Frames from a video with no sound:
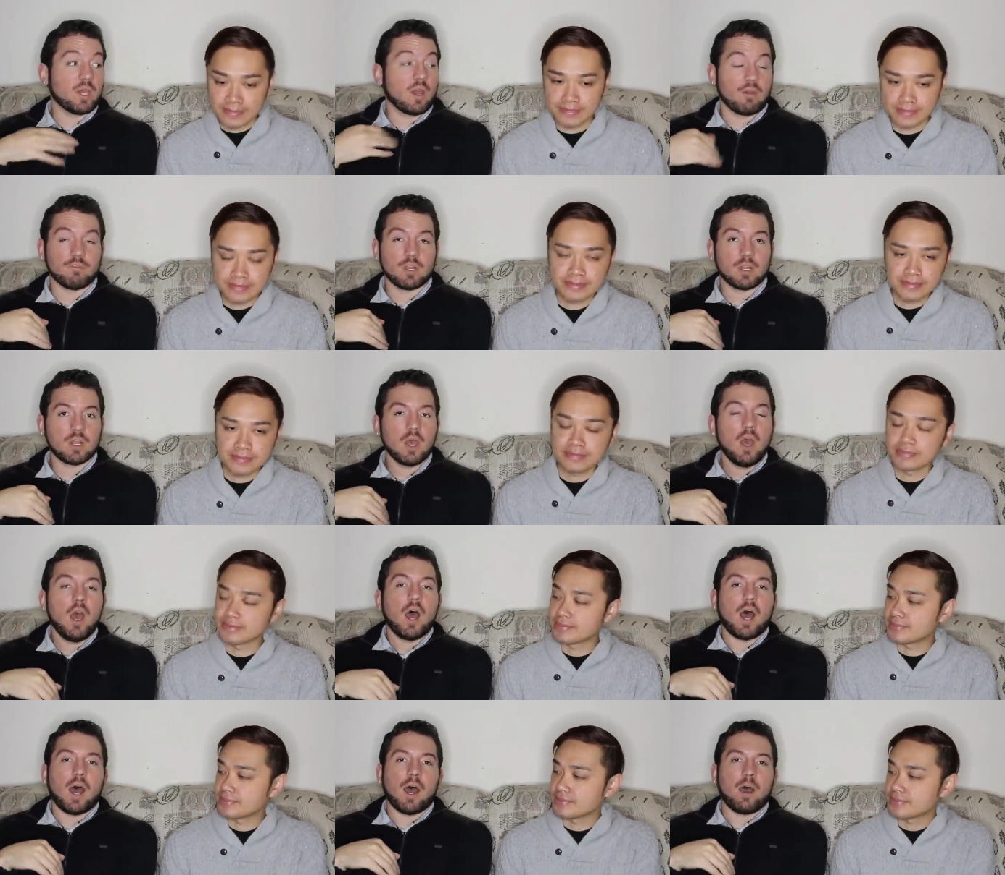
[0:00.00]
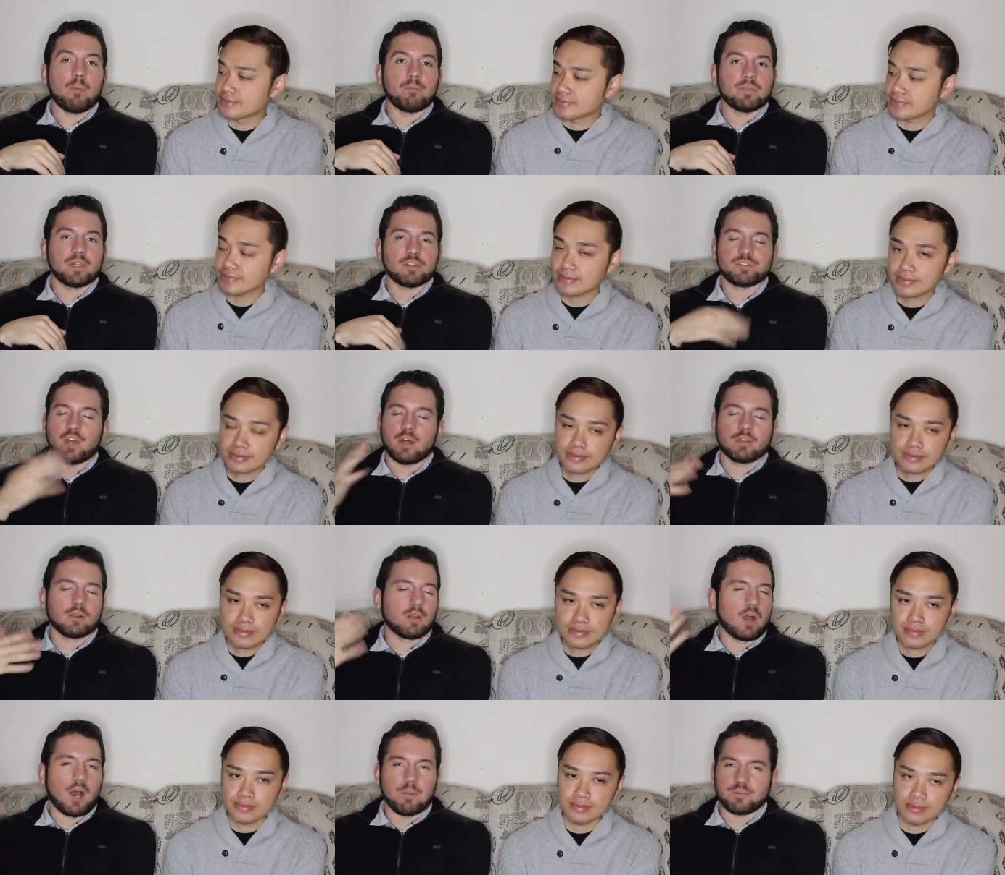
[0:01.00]
Speaker 1: we covered. Um, there's
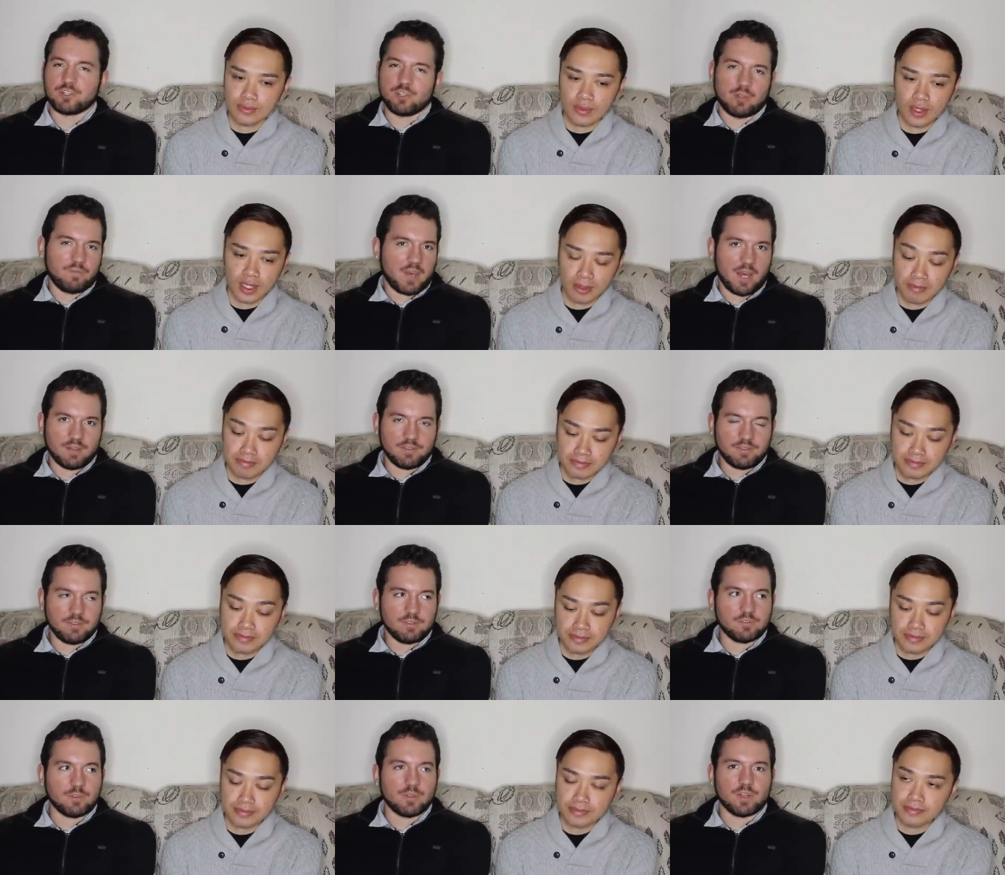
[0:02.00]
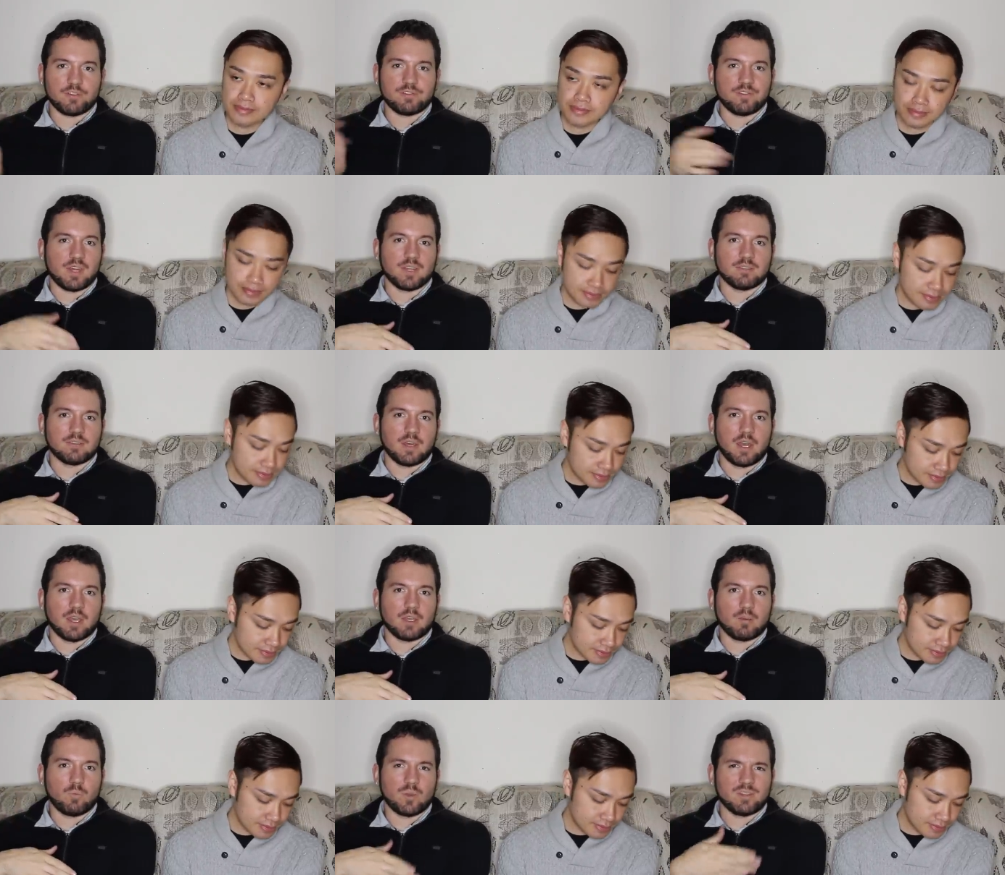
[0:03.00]
other optional events. So there's things
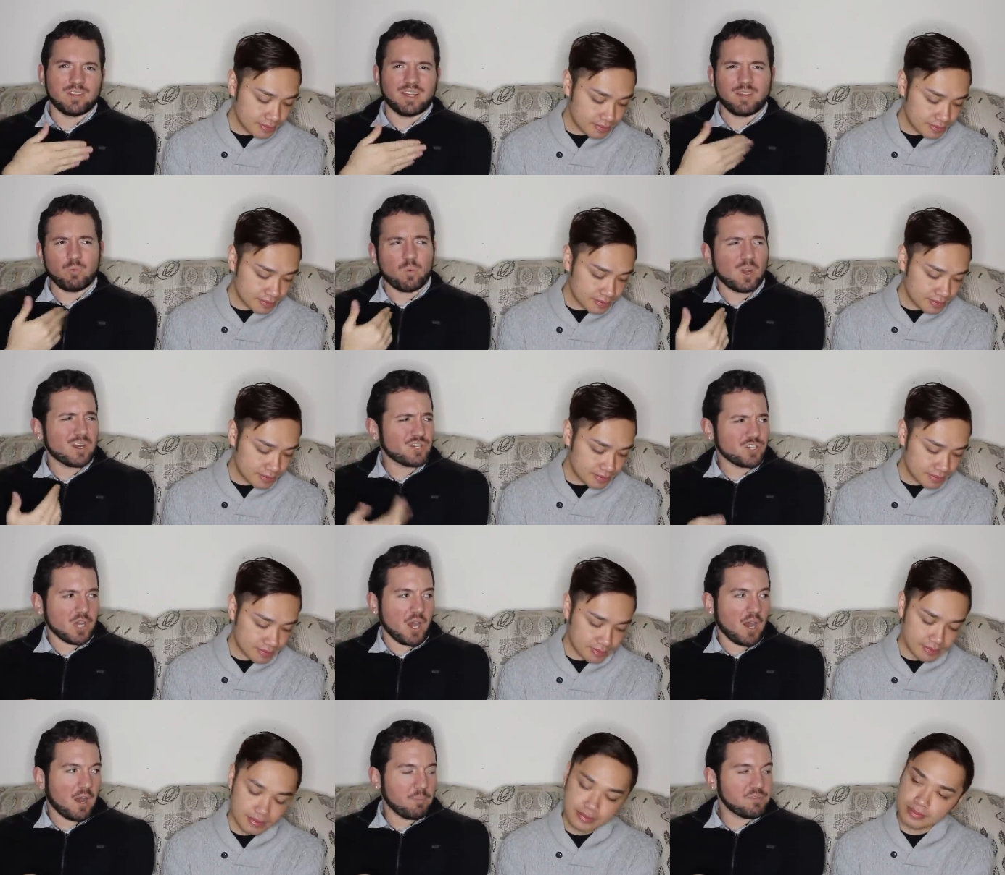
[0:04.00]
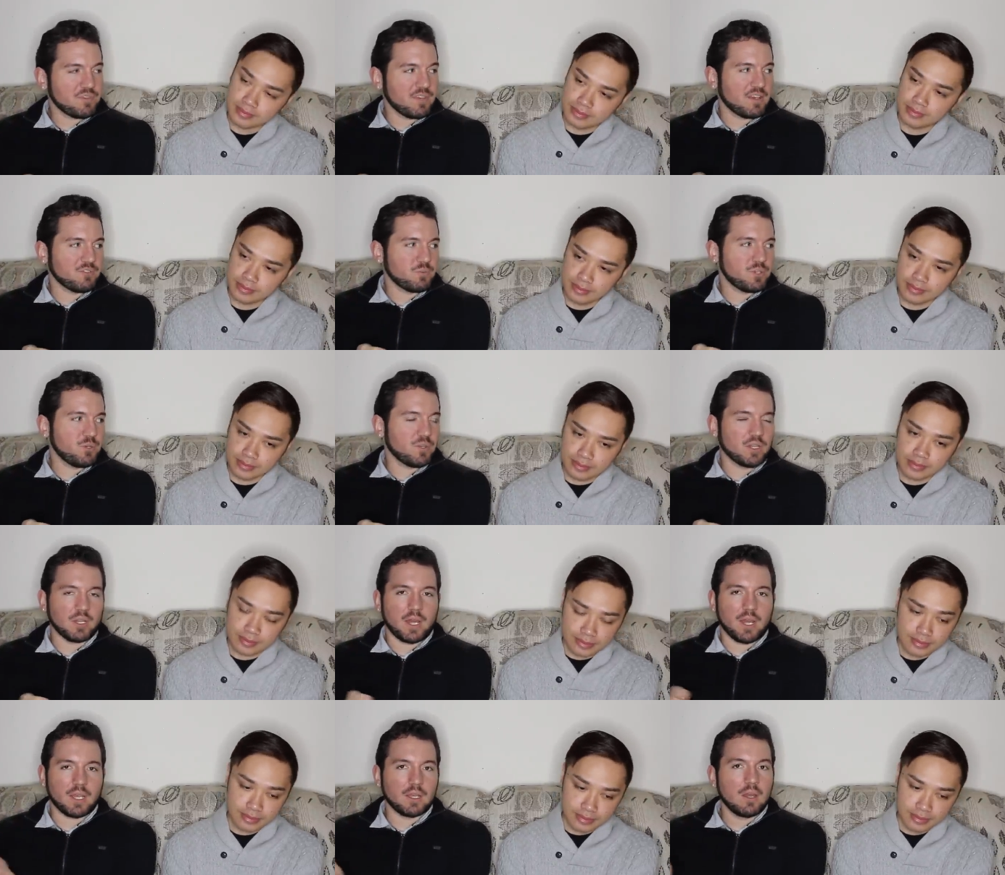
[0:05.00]
like, was it like workshops, things where you can
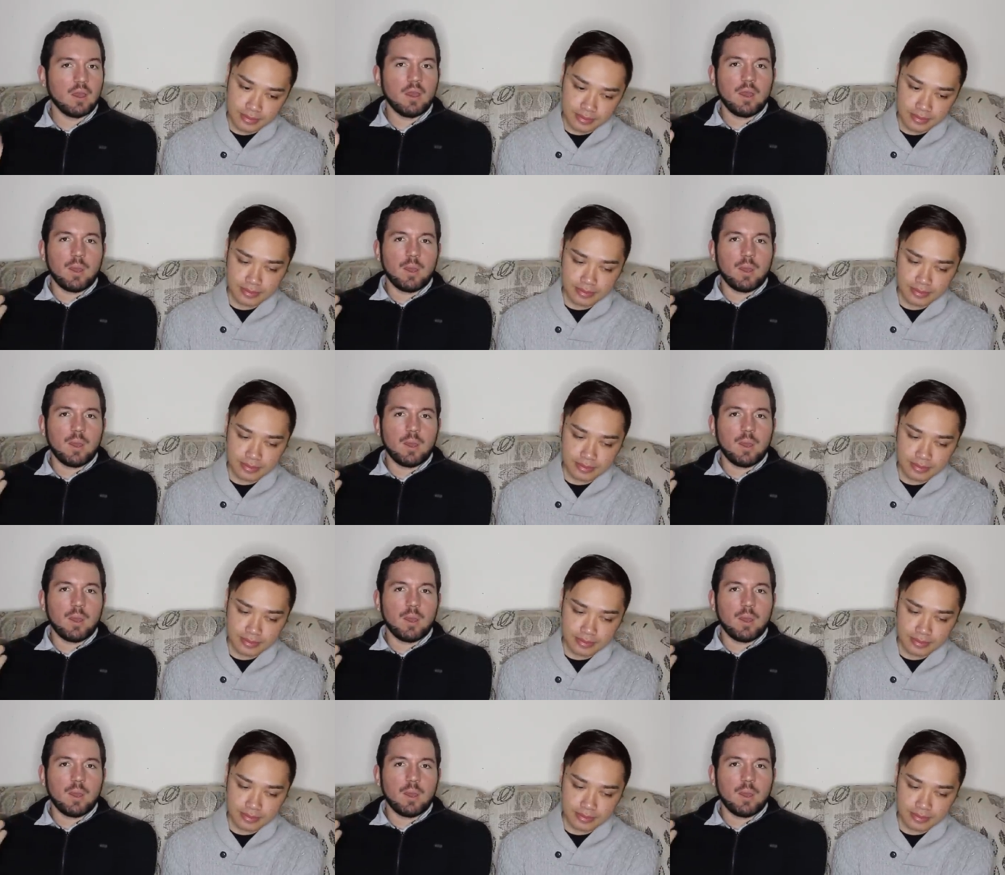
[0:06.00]
like